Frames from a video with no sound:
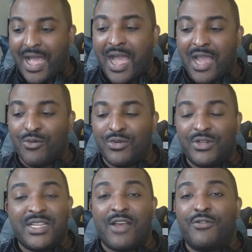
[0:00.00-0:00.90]
I would
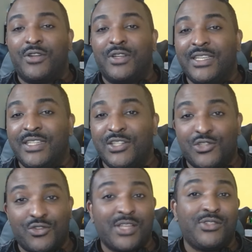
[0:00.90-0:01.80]
definitely
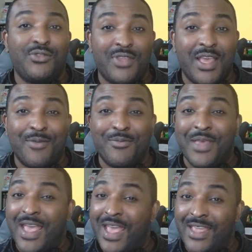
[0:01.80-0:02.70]
stress to them,
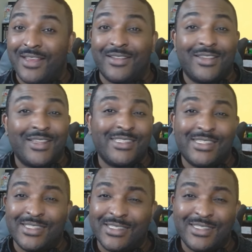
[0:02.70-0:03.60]
hey,
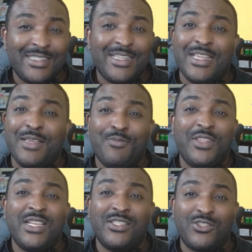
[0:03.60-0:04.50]
let's keep
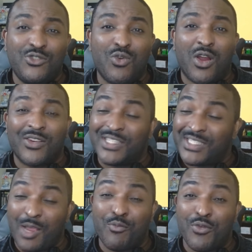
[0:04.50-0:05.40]
these two arcs
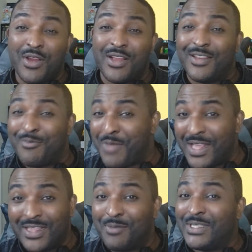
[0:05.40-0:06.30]
separate,
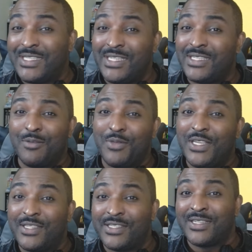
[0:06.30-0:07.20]
make them a season
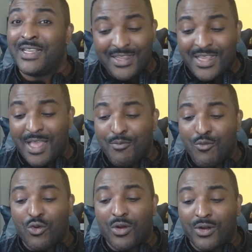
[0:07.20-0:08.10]
apiece. You get
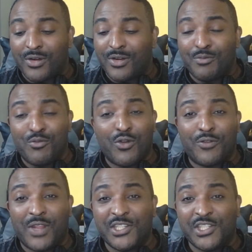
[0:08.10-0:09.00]
more
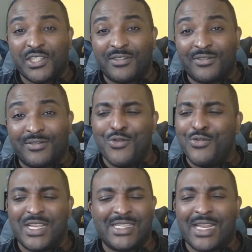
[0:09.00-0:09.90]
fleshing. Who
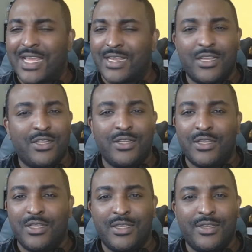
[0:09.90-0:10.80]
doesn't like a
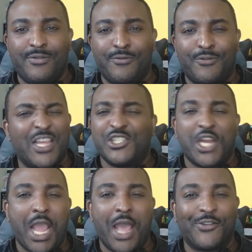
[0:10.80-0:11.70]
good
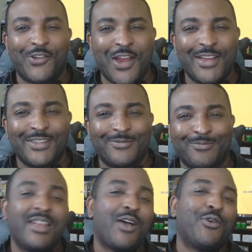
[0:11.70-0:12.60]
fleshing out, right?
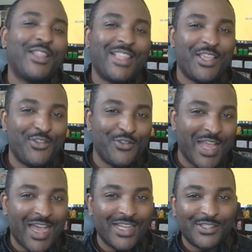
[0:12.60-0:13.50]
I want to thank you
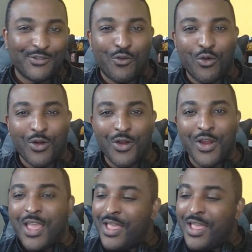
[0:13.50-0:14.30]
guys for